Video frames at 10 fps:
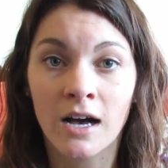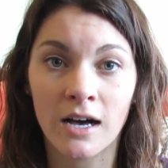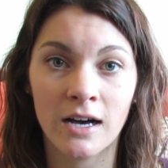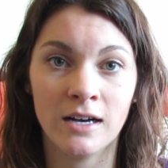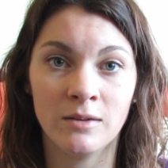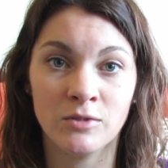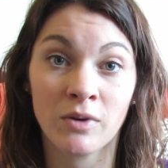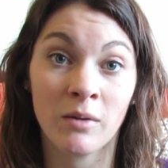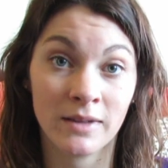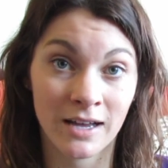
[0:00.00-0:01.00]
You'll
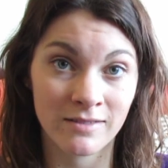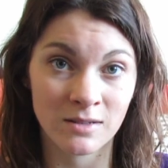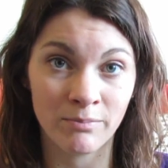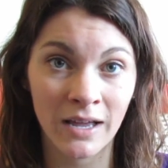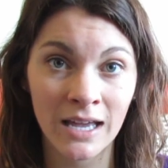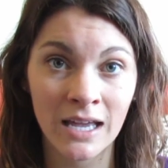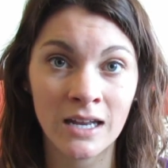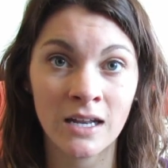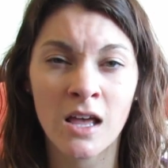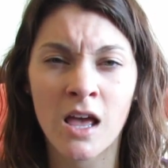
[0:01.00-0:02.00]
probably have some
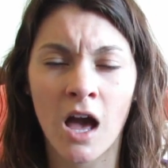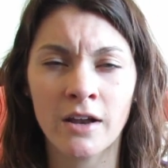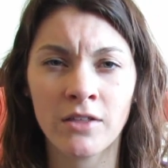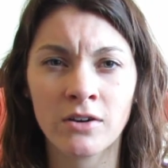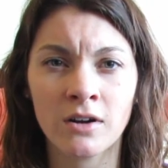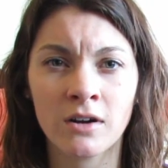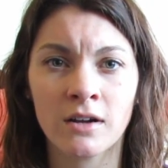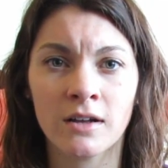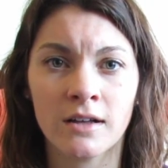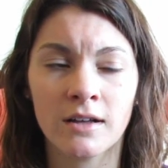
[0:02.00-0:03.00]
pain.
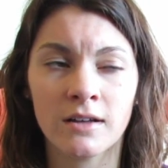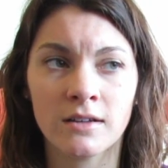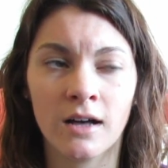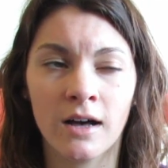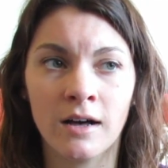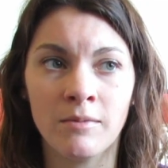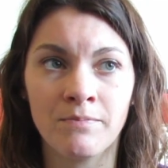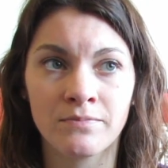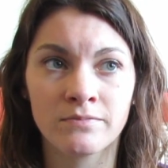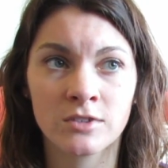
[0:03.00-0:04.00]
Another
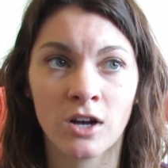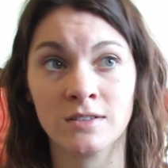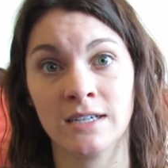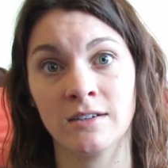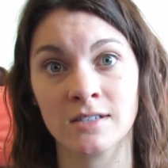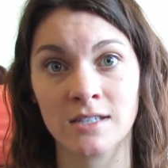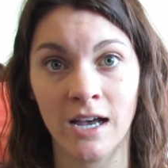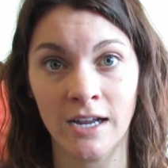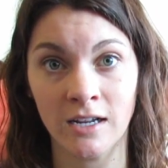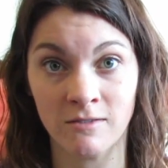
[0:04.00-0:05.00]
tall tale
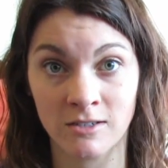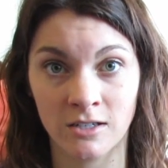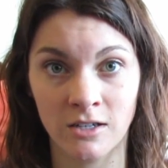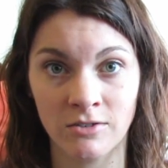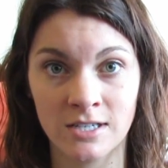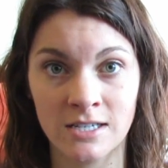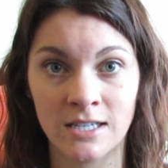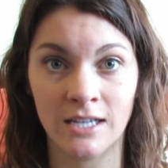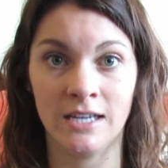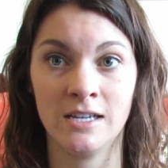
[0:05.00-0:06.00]
sign of
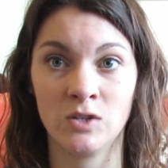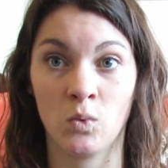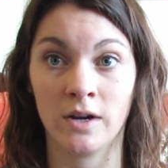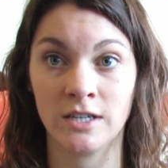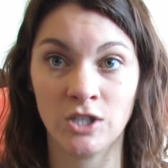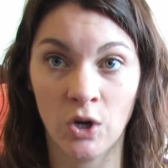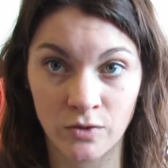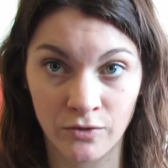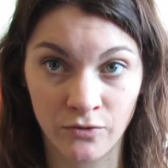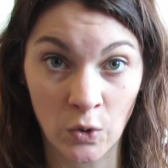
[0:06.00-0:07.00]
stenosis is wanting to go
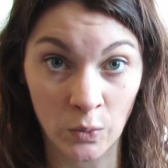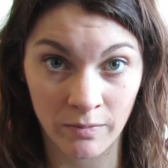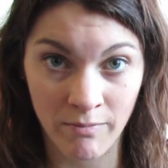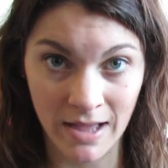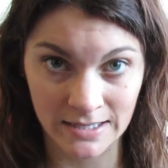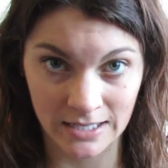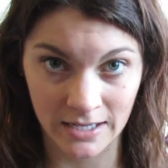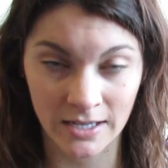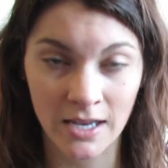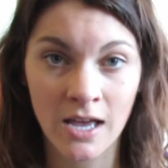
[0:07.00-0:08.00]
into forward
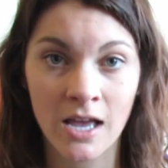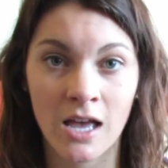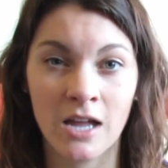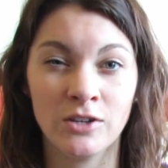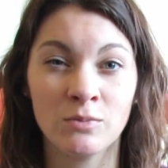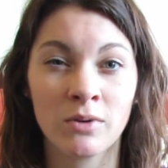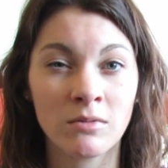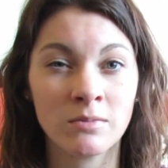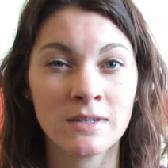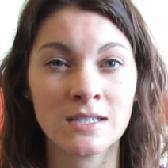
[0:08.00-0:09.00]
bending. And you
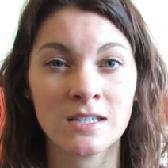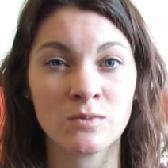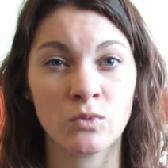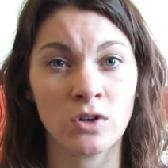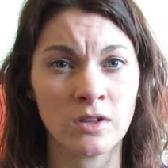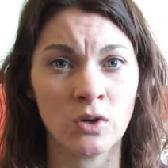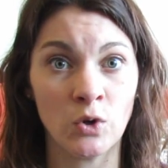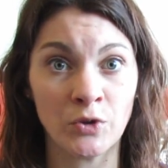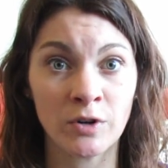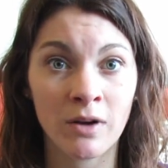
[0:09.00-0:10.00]
probably see this more in the
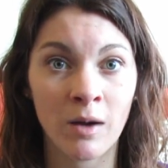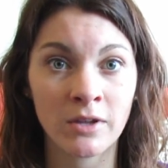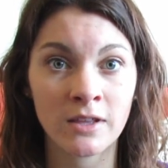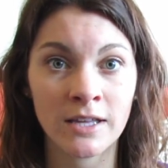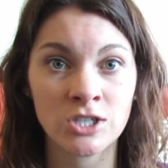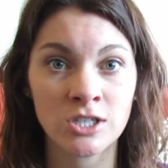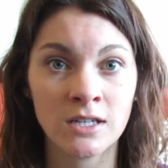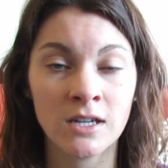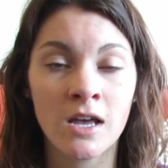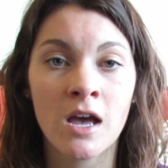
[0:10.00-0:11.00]
older
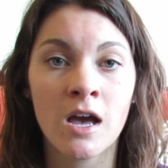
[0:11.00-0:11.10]
population,